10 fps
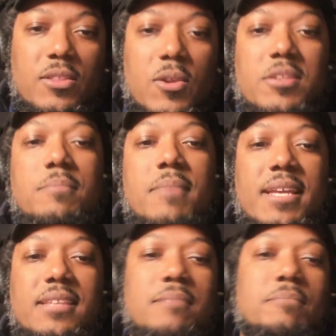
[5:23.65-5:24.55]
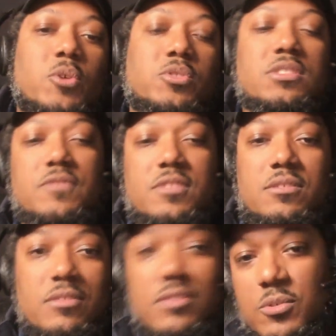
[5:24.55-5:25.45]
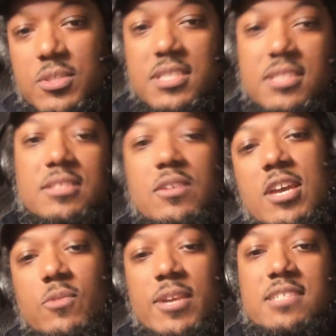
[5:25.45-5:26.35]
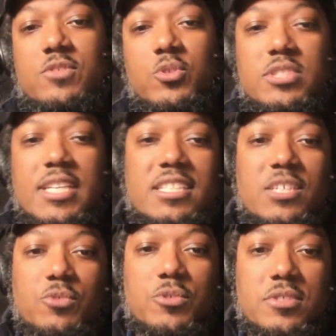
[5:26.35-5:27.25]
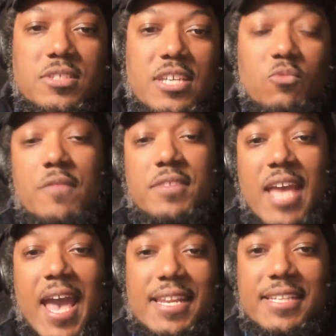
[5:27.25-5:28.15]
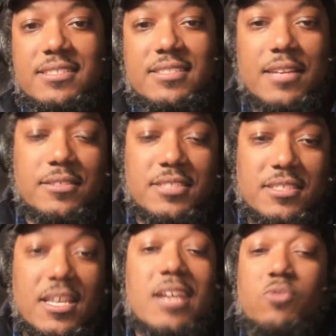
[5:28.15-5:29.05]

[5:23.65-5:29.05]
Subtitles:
learn to make the most of newest iteration of tools like D-Roots and Revit add-ins that are just